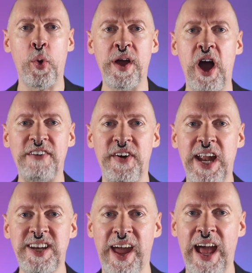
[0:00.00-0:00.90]
going off on
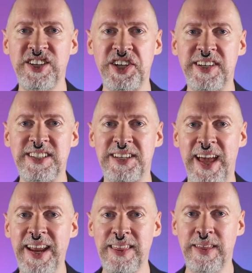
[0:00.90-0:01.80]
a tangent isn't
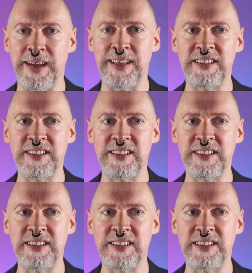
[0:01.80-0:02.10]
anything.